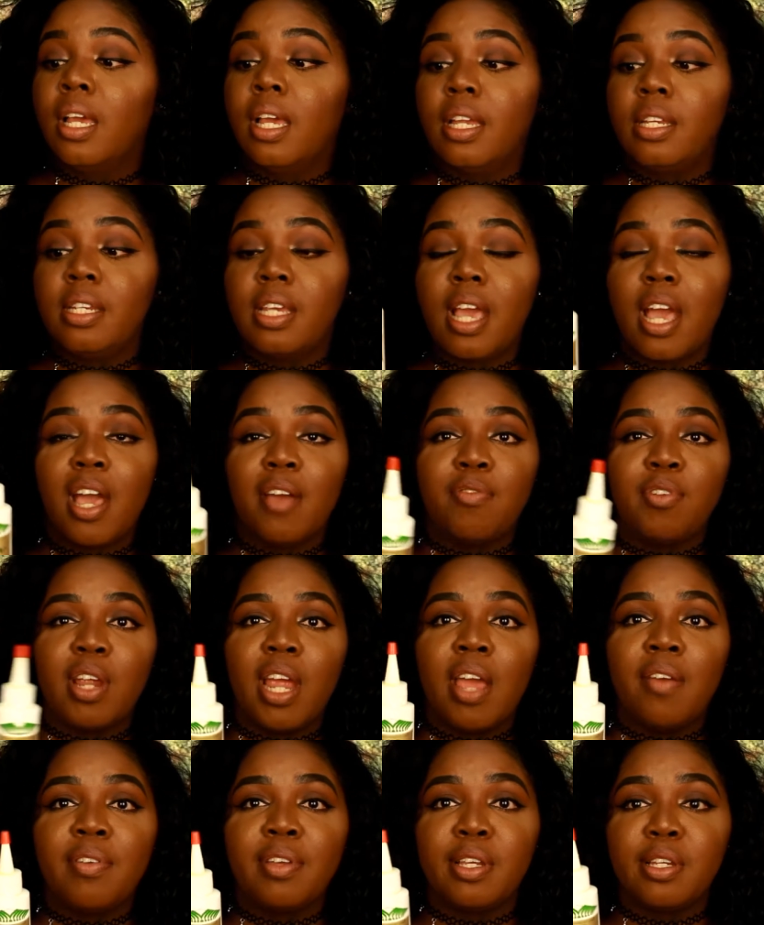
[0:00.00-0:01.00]
and yeah if you're
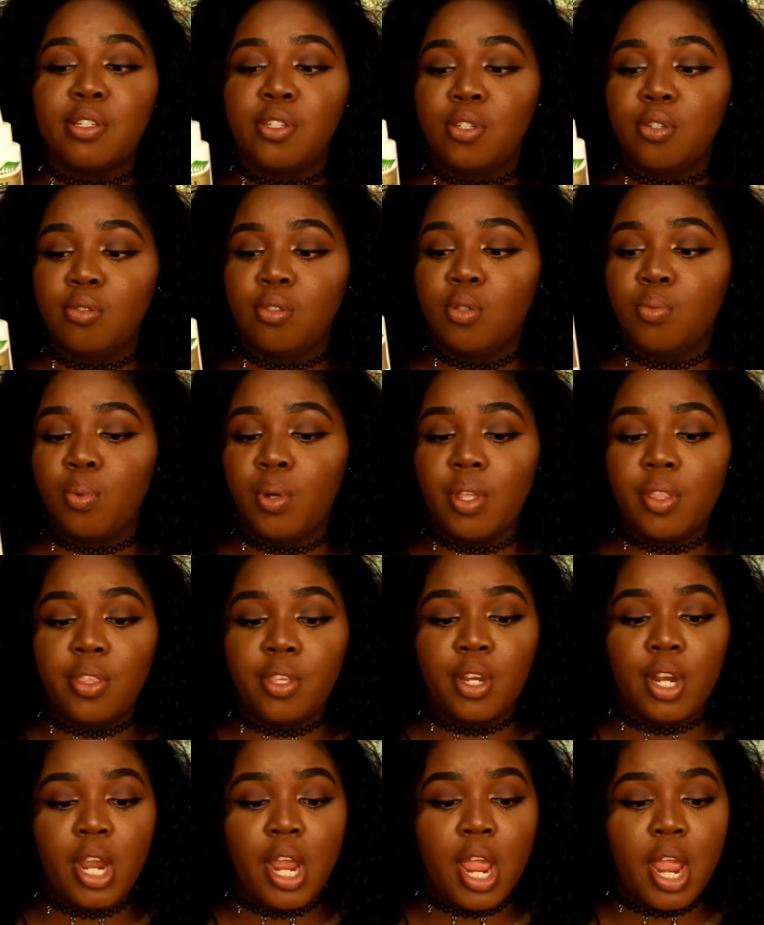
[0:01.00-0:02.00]
having issues with
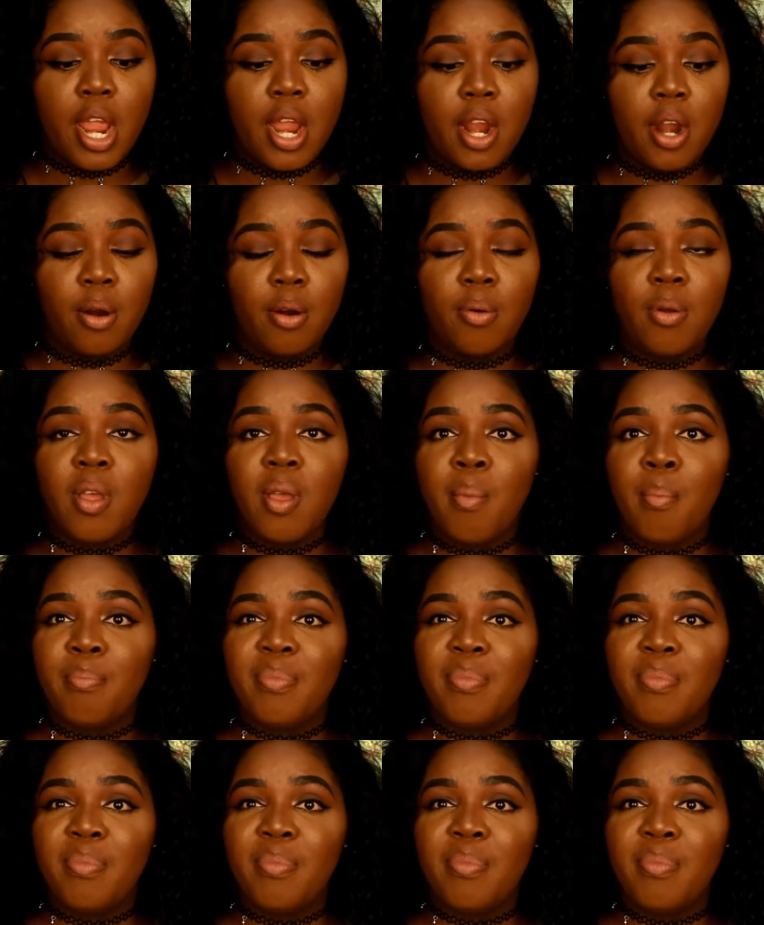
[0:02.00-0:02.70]
your hair